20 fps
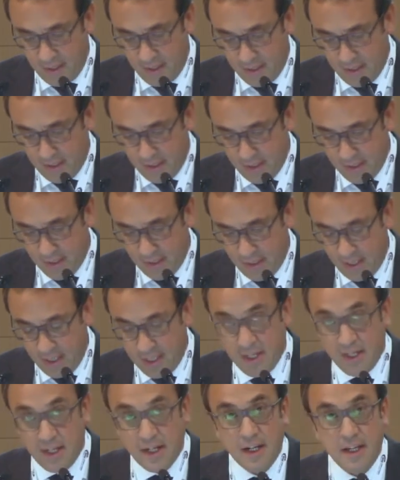In
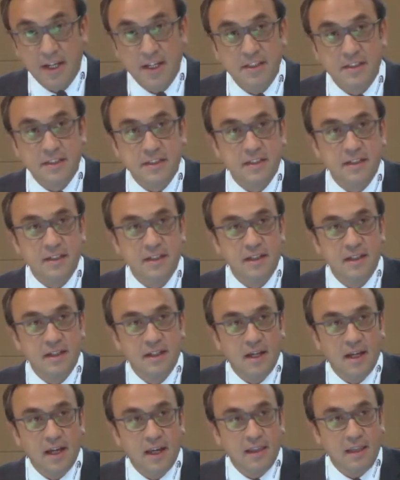English,
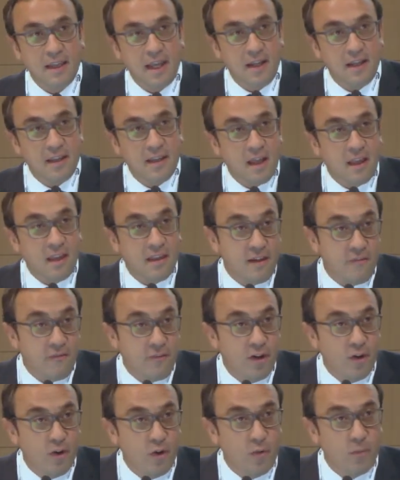and then
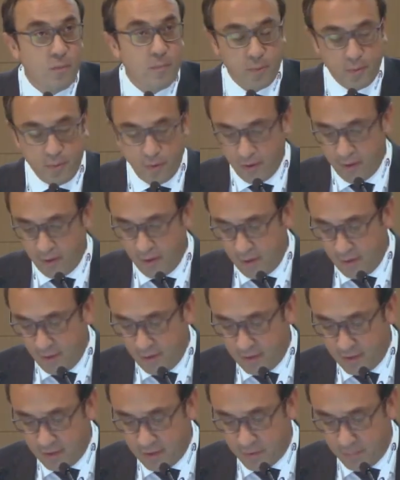develop
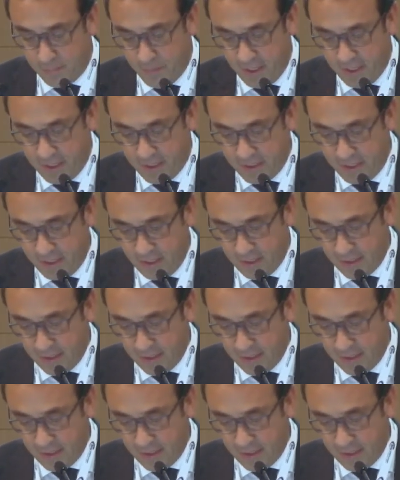the speech